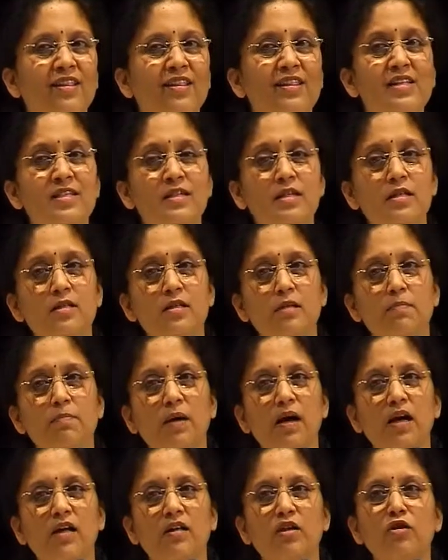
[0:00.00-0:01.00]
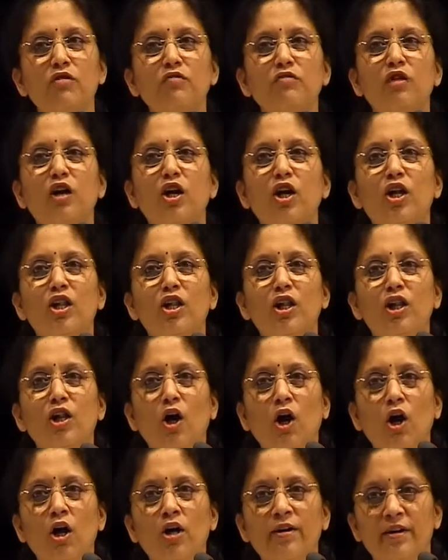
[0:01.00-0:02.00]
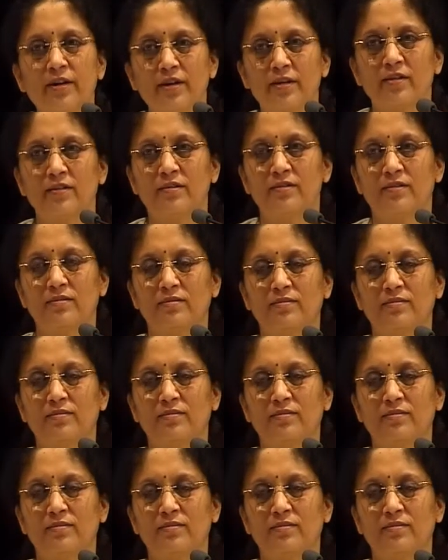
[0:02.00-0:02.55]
This is the path of non-return.